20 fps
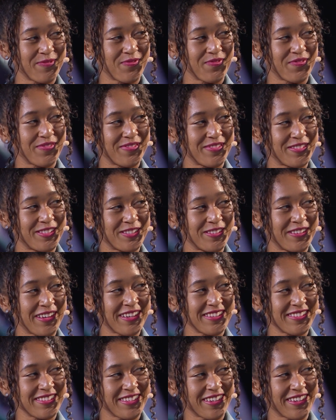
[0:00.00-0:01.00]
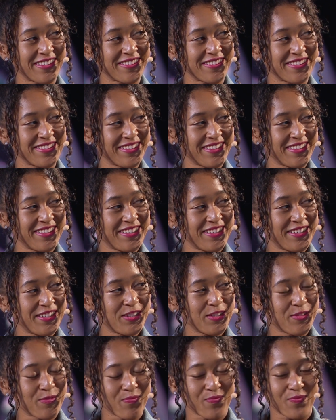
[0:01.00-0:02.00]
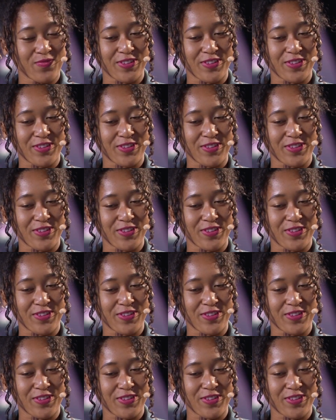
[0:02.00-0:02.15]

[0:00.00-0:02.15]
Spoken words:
Okay, so that's you haven't asked her anything.